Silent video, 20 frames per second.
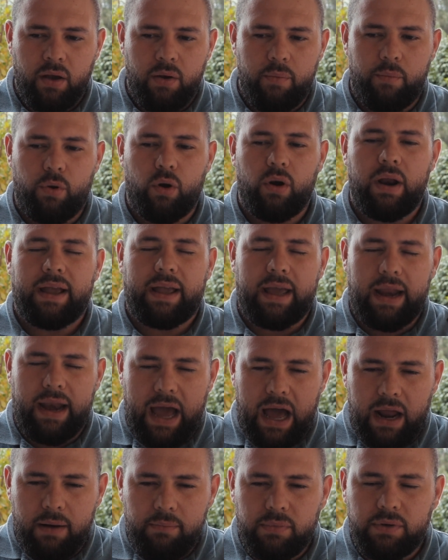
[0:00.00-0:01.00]
more like an
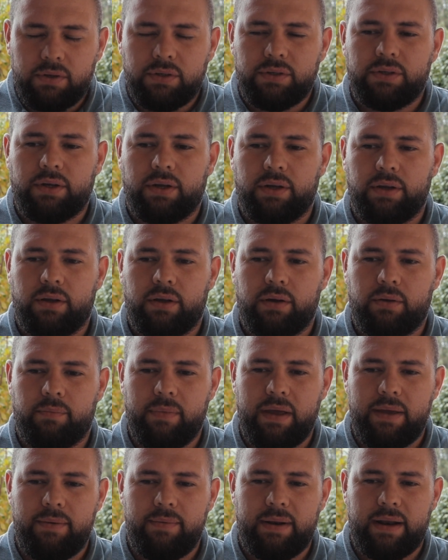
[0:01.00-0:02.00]
almond,
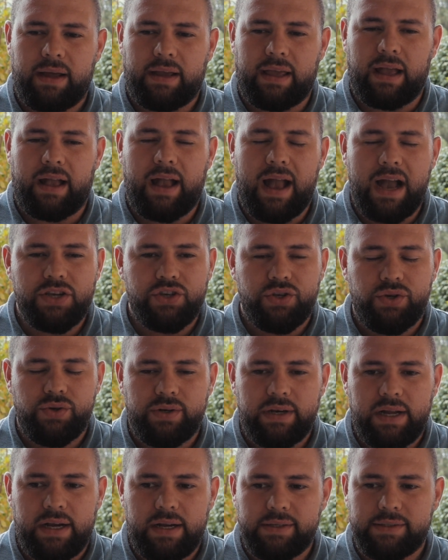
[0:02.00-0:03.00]
maybe like a cashew
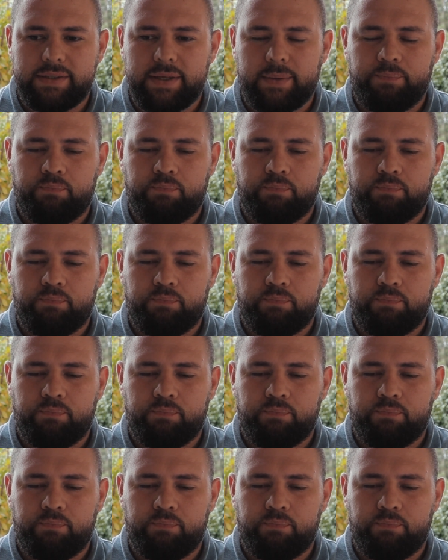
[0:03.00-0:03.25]
nut